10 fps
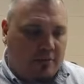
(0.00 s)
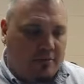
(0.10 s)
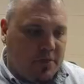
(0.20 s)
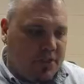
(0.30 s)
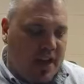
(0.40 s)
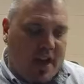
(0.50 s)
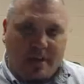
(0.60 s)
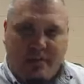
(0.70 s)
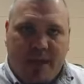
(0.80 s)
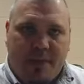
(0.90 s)
just kind
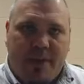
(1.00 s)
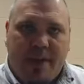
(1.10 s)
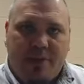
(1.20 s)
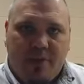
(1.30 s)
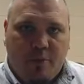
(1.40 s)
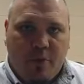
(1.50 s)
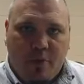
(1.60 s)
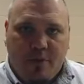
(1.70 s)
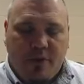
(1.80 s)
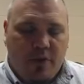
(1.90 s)
of maybe in your
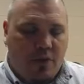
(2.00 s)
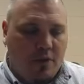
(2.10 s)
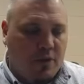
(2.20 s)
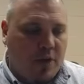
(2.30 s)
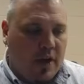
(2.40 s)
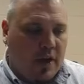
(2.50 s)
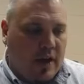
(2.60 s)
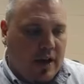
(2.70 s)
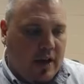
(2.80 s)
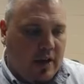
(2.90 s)
purview,
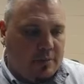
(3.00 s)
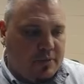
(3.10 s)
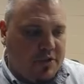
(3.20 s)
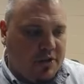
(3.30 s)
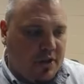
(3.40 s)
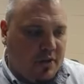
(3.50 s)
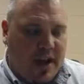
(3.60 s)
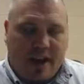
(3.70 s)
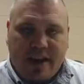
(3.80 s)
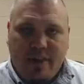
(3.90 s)
just
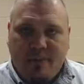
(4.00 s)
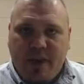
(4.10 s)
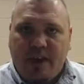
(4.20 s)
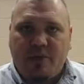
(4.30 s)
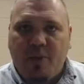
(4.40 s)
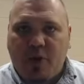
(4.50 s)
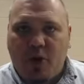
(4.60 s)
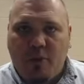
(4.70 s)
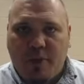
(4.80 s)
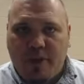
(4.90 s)
kind of keep Facebook
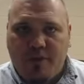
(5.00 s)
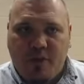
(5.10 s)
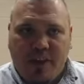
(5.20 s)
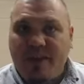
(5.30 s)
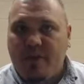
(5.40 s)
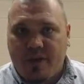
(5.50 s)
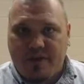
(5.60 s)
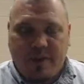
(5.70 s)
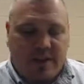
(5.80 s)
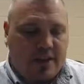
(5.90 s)
open if you're
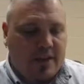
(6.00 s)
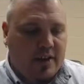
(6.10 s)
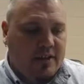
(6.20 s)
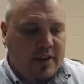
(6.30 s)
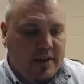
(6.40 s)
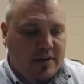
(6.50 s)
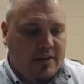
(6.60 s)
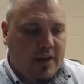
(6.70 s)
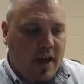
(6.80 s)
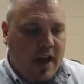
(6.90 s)
interested in
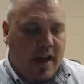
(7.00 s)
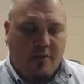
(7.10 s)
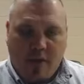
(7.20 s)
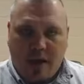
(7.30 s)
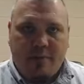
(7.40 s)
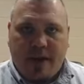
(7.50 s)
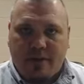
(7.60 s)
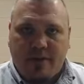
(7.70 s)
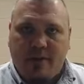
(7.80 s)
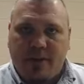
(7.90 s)
this. And around
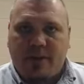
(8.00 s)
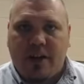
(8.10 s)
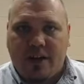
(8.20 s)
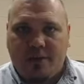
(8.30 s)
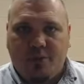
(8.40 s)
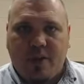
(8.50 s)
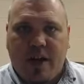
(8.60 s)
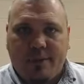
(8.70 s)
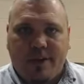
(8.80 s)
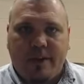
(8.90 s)
about 7 o'clock is when
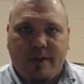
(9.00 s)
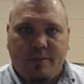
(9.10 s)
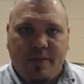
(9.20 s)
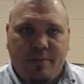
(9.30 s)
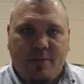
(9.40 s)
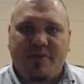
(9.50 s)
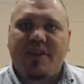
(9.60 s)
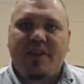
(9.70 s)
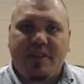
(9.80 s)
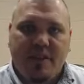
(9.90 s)
I'm going to be
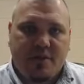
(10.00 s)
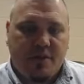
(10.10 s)
presenting these